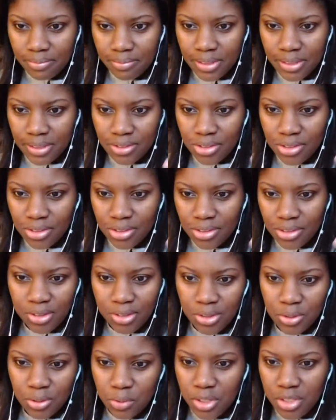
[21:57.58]

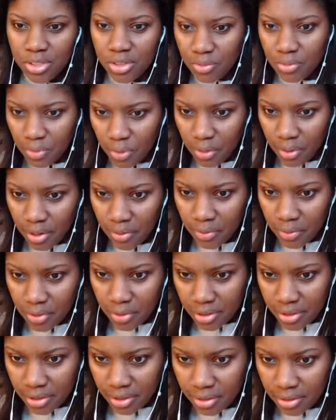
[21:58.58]
That's the reason for
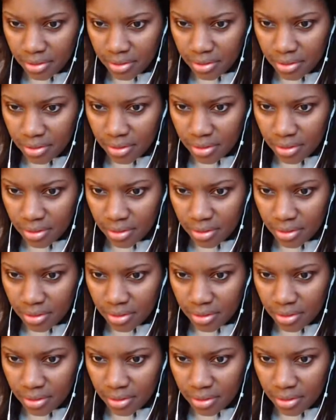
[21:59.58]
everything.